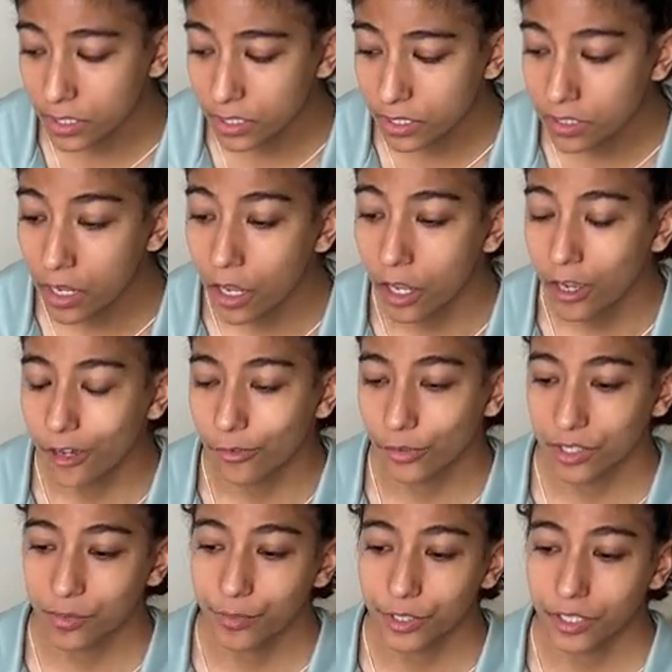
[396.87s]
it
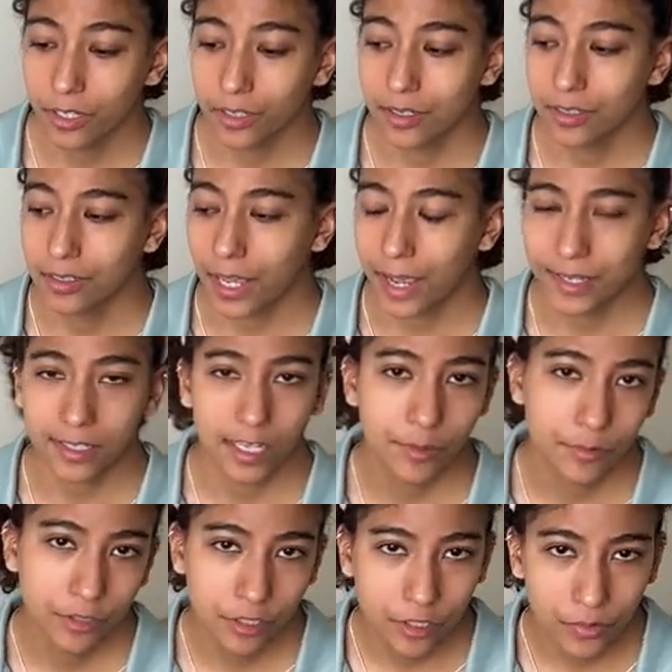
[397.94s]
was because I came
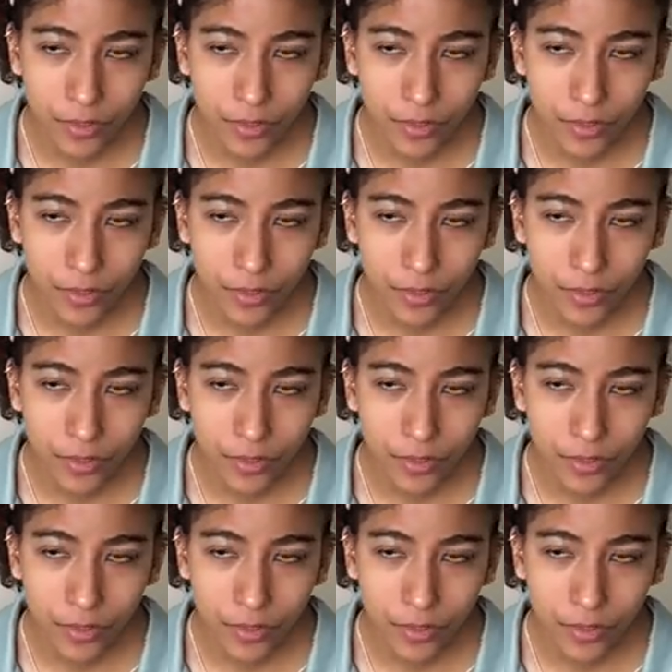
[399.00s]
to